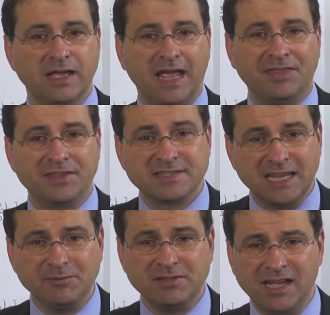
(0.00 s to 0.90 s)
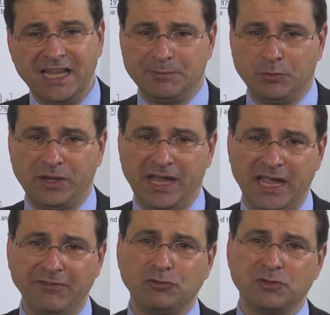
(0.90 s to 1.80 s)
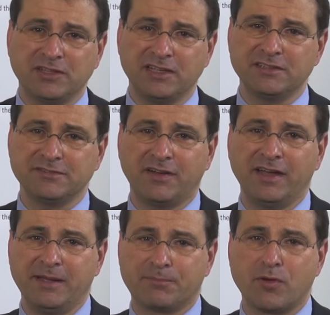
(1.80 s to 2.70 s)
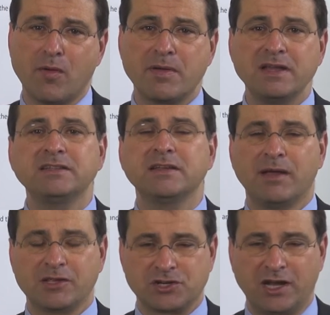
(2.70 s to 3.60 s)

At the same time, we have to identify a probability measure